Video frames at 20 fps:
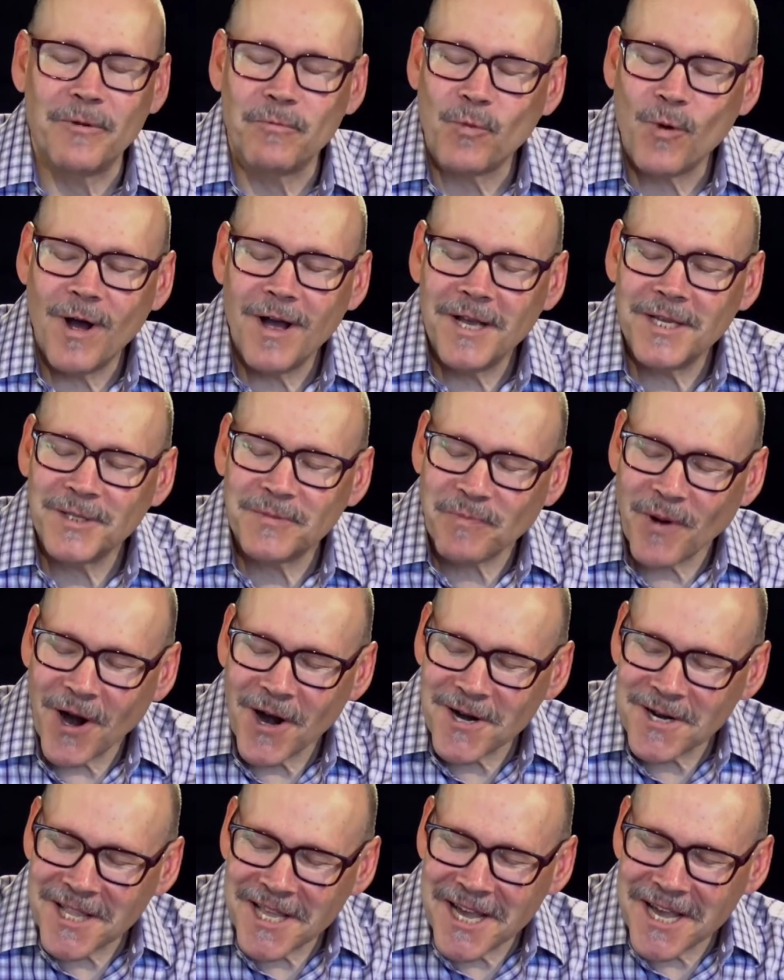It was
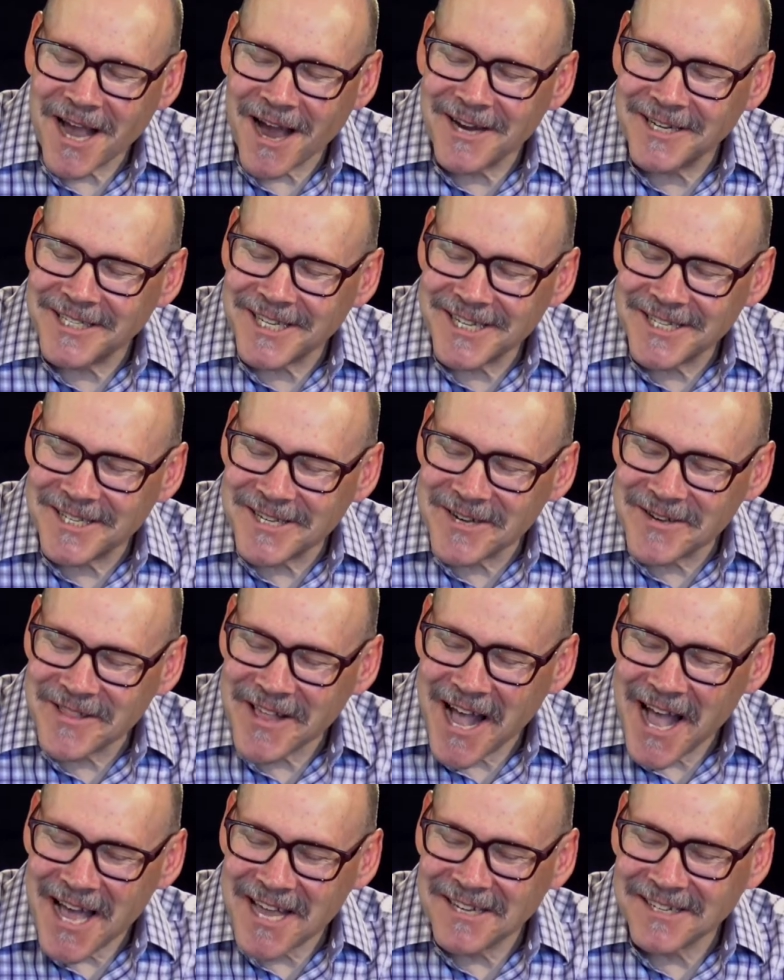partly. I did do
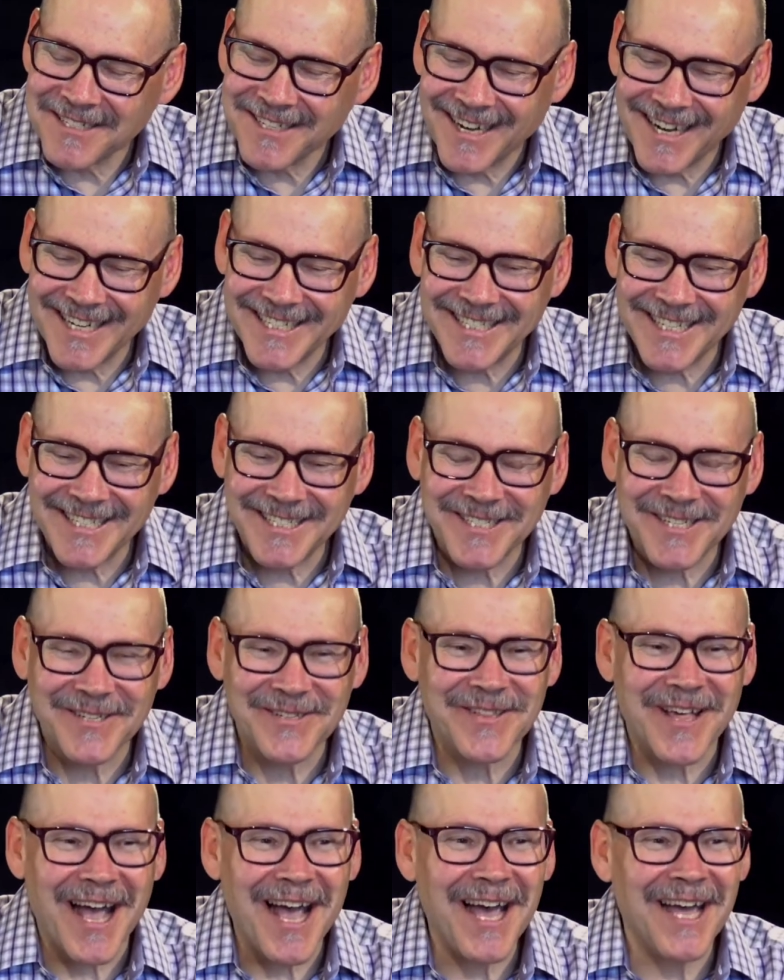that.
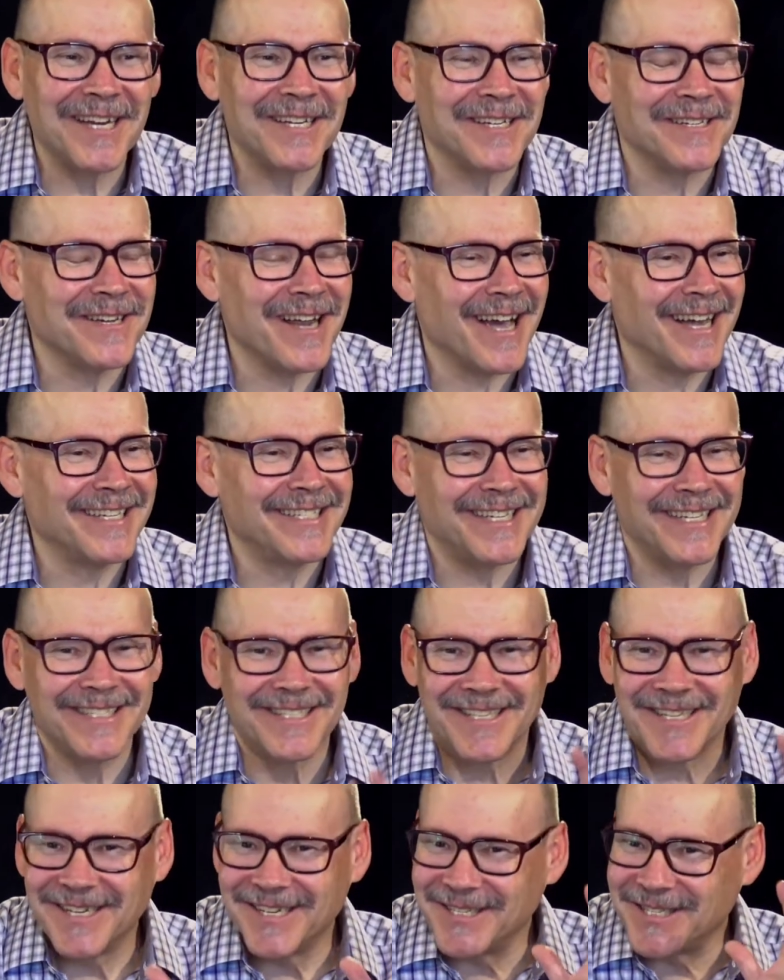And I
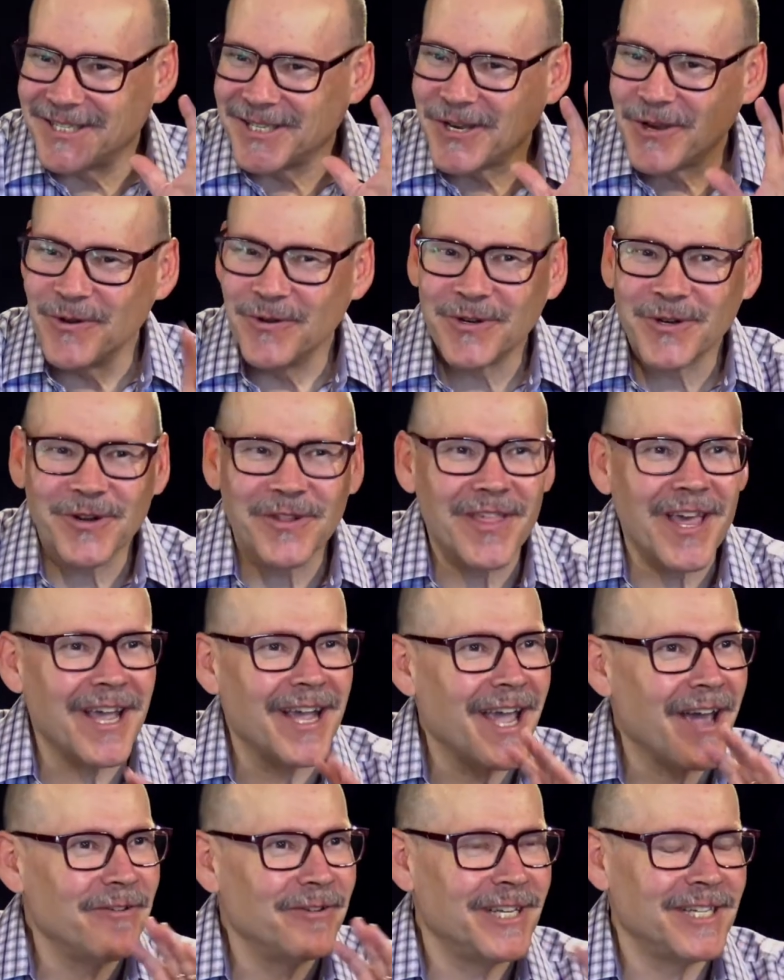did the schooner
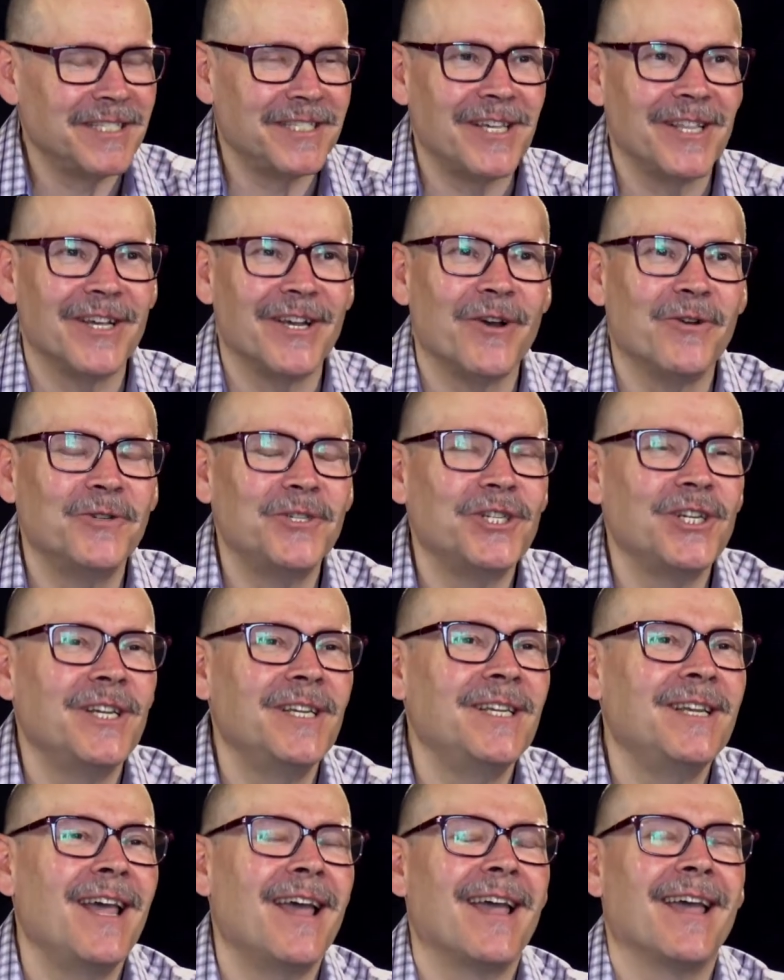thing out into the
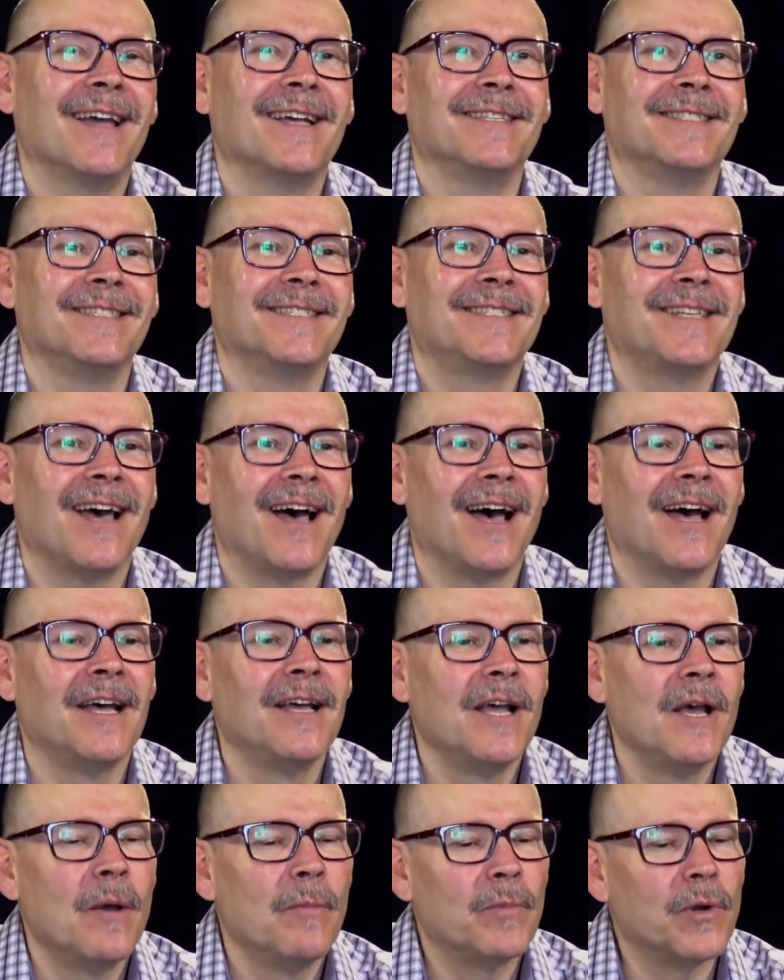ocean.
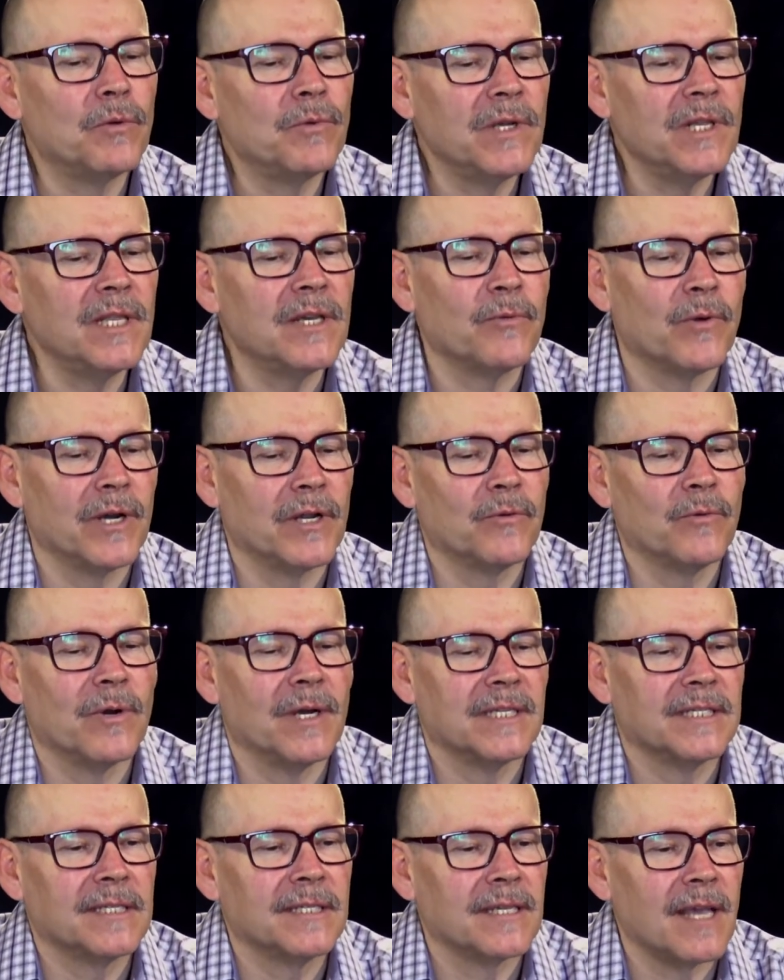But really what it
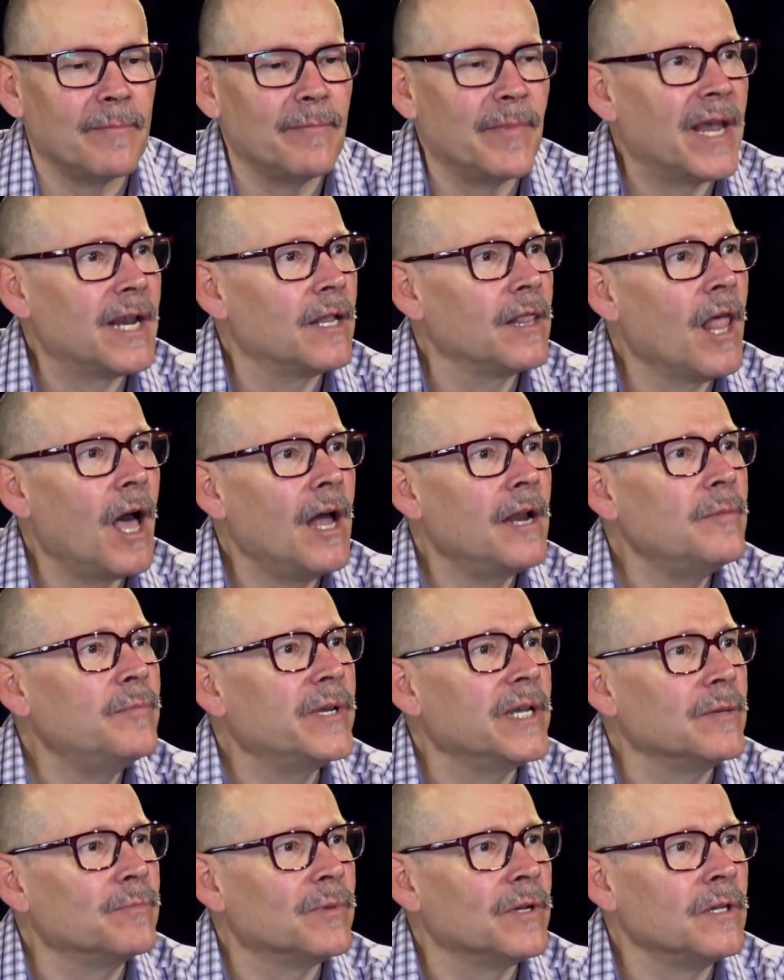was is I met a lot of
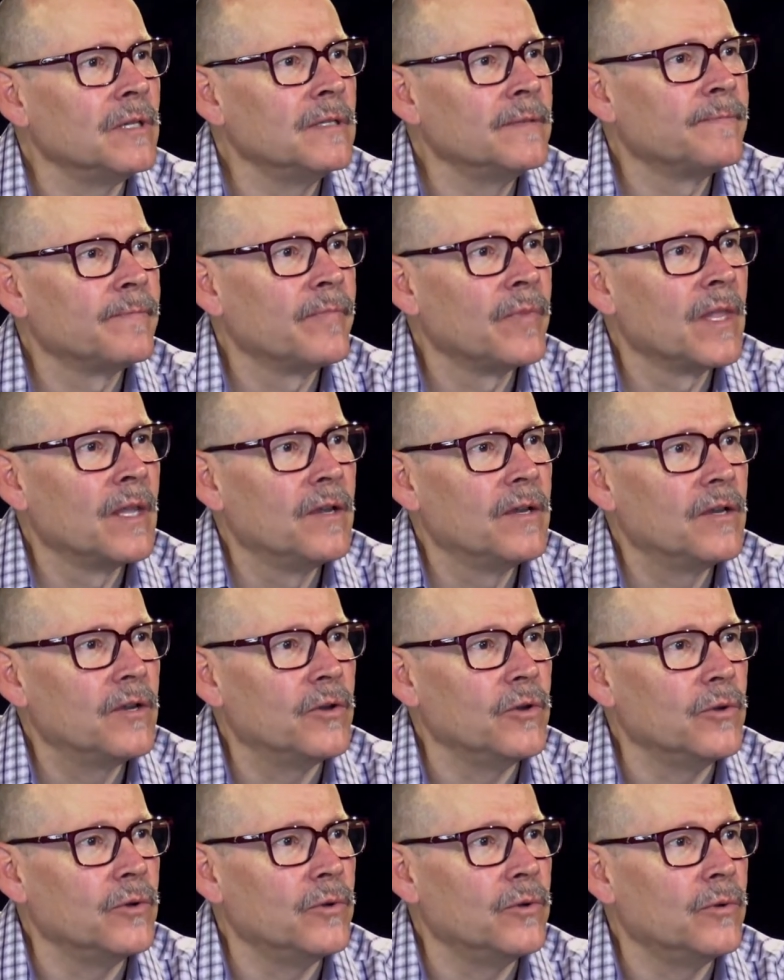people
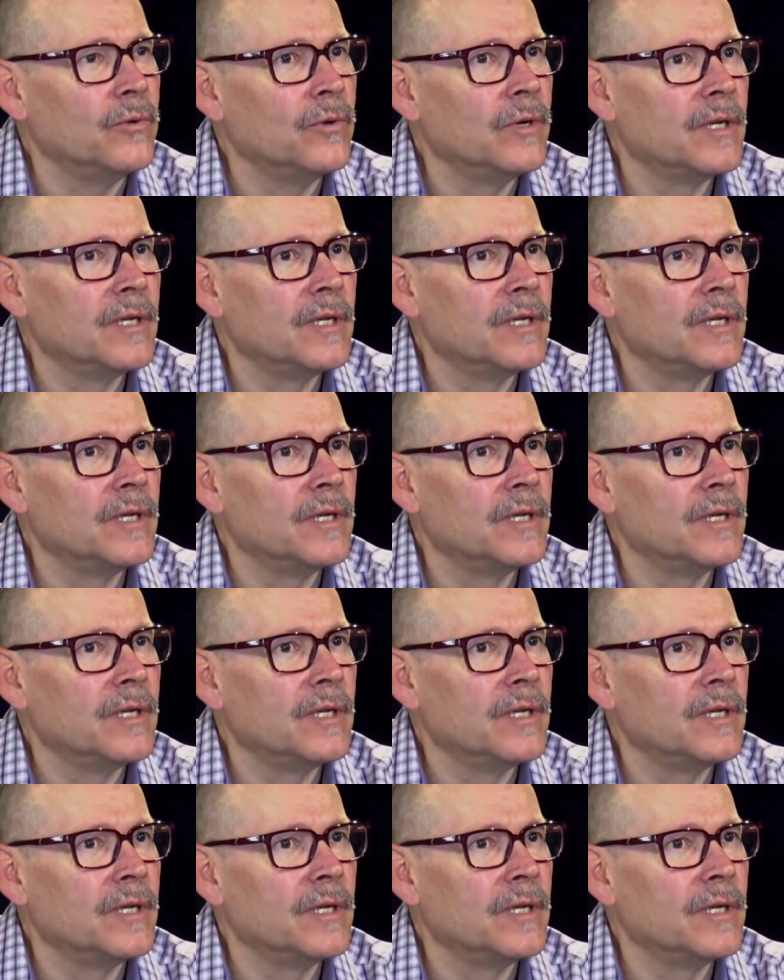who